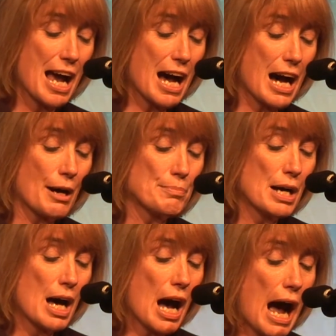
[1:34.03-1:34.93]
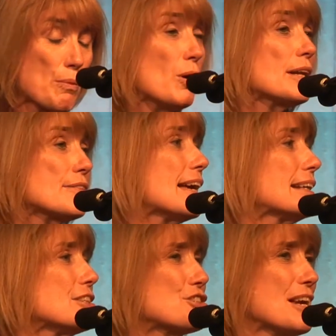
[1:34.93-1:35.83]
I want to
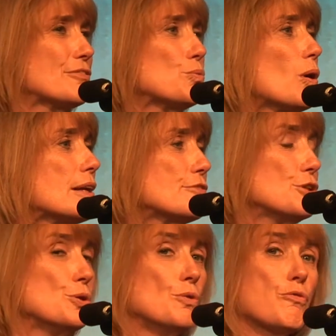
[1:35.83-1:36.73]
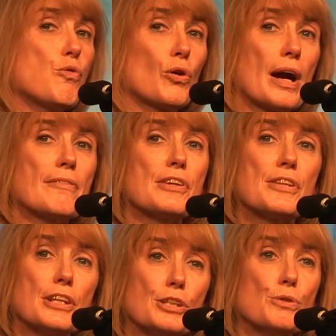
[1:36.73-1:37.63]
thank each and every one of you for
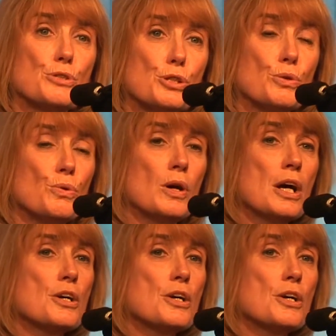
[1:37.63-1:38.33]
everything you do